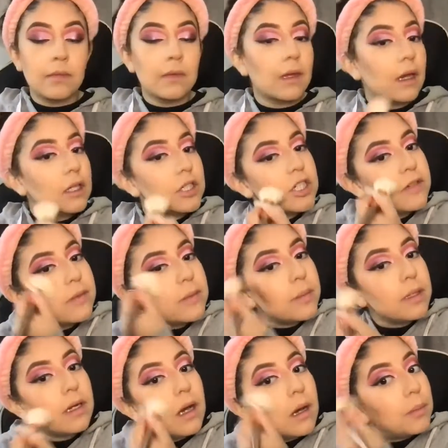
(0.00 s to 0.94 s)
Has she even
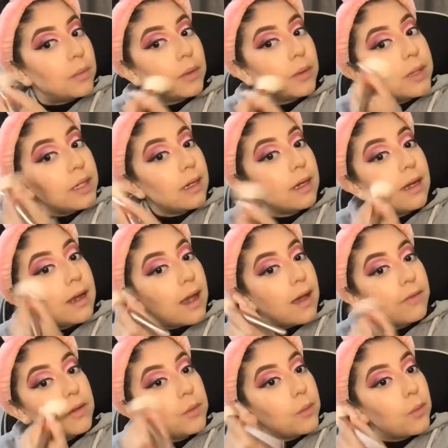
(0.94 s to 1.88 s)
been uploading? I
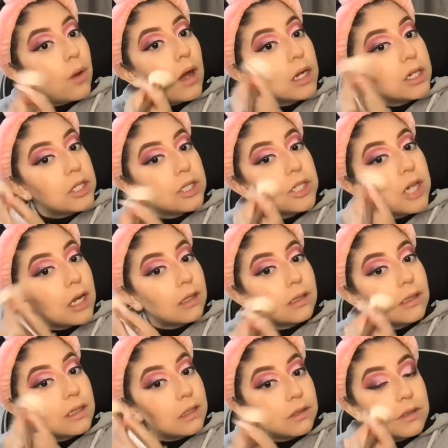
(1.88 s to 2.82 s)
haven't watched
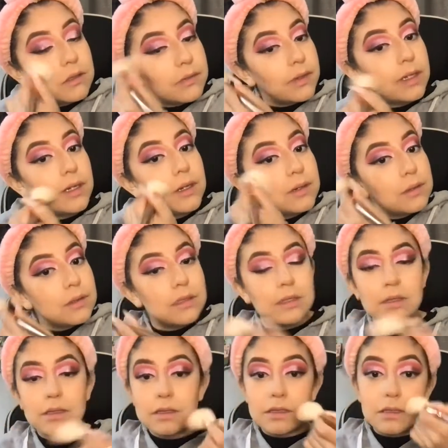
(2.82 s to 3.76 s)
Jaclyn Hill's videos
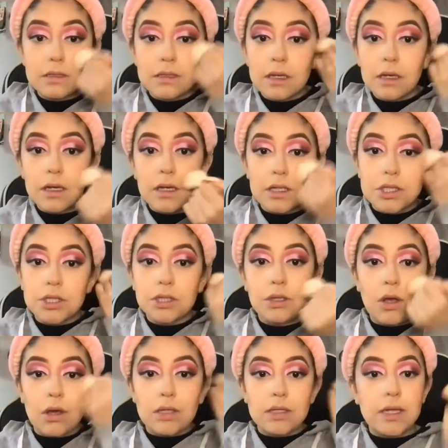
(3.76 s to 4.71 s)
in such a
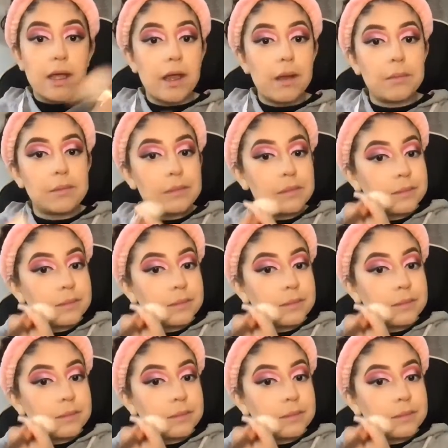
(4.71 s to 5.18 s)
long time.